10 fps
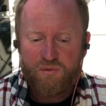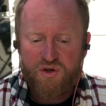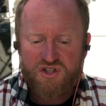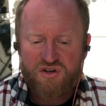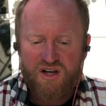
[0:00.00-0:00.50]

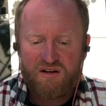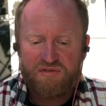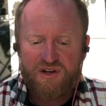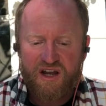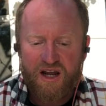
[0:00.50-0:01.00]
we shall
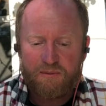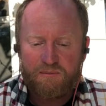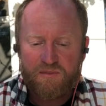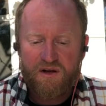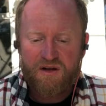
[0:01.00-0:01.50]
give the
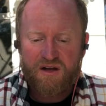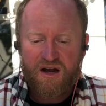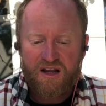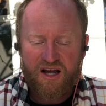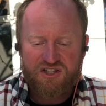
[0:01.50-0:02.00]
name
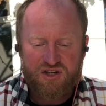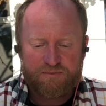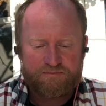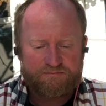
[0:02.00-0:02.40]
Eliza.